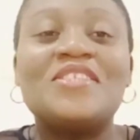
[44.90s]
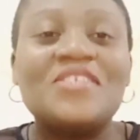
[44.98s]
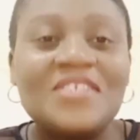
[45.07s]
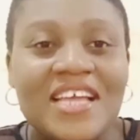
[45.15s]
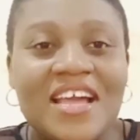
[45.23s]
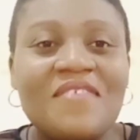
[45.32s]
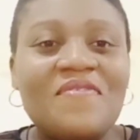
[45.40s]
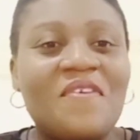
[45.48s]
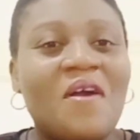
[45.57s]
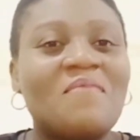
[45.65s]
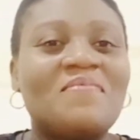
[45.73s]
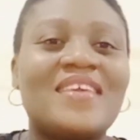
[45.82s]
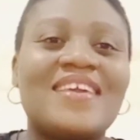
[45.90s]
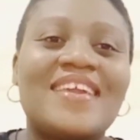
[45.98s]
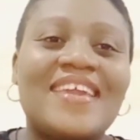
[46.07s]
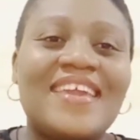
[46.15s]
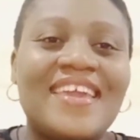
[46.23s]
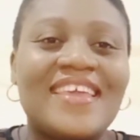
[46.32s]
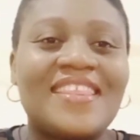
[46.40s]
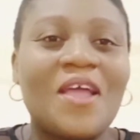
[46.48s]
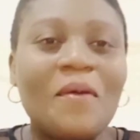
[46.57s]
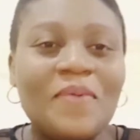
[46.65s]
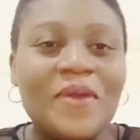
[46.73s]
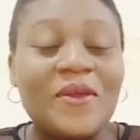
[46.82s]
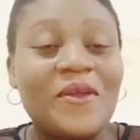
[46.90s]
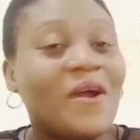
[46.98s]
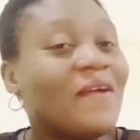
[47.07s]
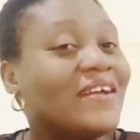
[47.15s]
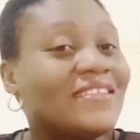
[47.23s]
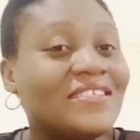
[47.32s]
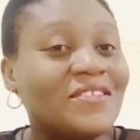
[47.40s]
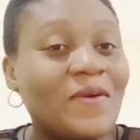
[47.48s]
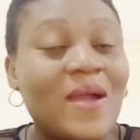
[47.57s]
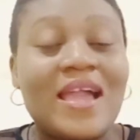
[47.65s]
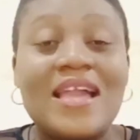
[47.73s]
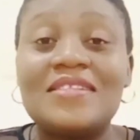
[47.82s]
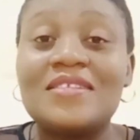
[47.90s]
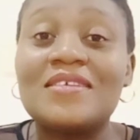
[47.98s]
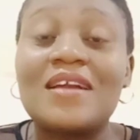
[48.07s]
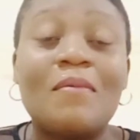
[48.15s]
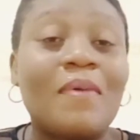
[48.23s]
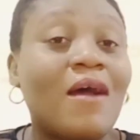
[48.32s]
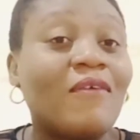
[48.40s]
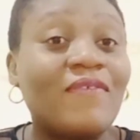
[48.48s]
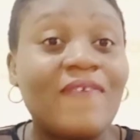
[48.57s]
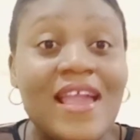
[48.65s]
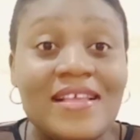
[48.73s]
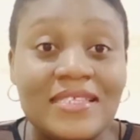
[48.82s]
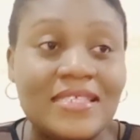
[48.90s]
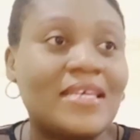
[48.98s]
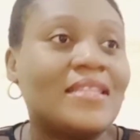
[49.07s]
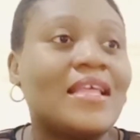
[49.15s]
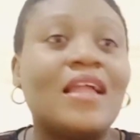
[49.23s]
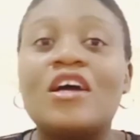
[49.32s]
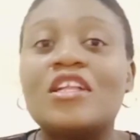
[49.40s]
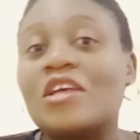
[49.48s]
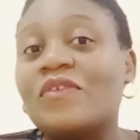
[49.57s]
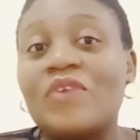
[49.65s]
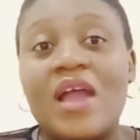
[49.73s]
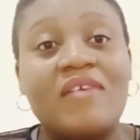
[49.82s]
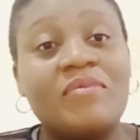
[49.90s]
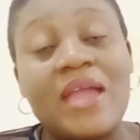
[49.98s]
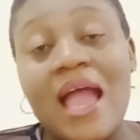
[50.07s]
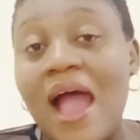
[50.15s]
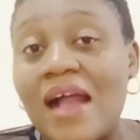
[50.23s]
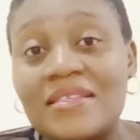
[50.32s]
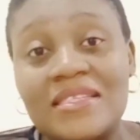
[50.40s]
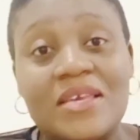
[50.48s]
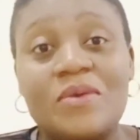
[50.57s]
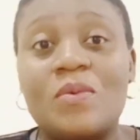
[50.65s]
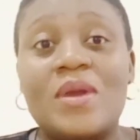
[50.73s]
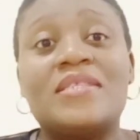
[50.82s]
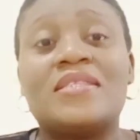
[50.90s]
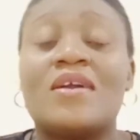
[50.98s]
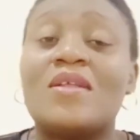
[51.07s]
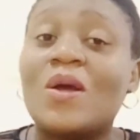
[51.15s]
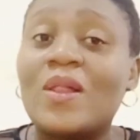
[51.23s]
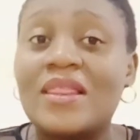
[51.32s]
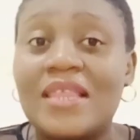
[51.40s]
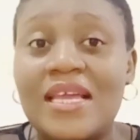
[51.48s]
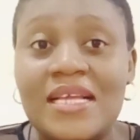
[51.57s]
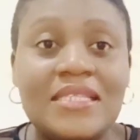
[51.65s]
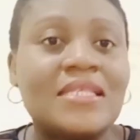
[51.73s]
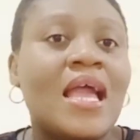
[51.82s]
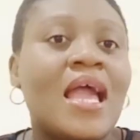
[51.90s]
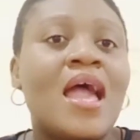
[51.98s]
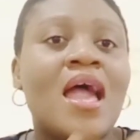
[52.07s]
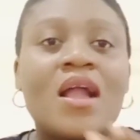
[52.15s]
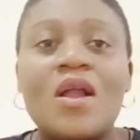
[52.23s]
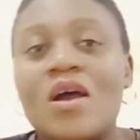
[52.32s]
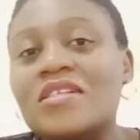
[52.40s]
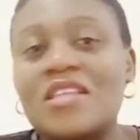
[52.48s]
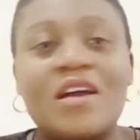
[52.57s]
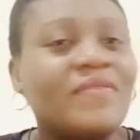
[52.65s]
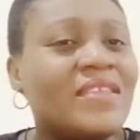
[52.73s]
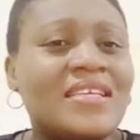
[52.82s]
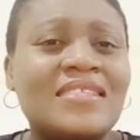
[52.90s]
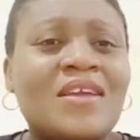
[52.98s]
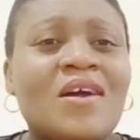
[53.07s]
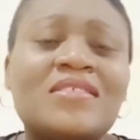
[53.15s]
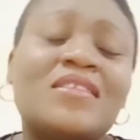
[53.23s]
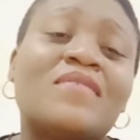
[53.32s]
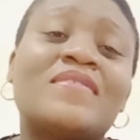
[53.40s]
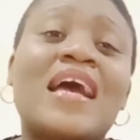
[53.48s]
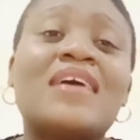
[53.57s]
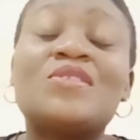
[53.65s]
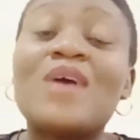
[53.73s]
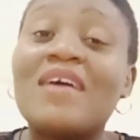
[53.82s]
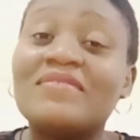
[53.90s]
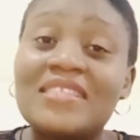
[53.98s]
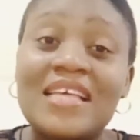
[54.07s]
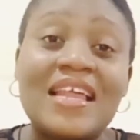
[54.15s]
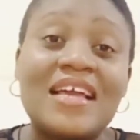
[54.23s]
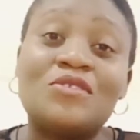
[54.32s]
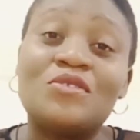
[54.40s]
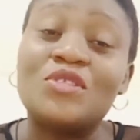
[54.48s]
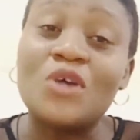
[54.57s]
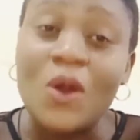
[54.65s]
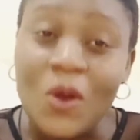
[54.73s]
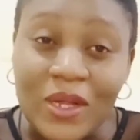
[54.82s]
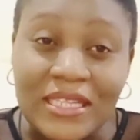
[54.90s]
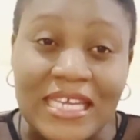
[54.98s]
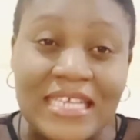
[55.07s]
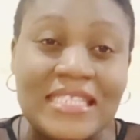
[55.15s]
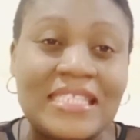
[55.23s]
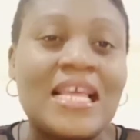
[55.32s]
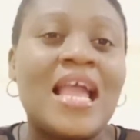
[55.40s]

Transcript: Today, from the topic, you already know we are here to talk about fencing. A lot of you have been asking questions on this, cause of that, so I've started to talk on it.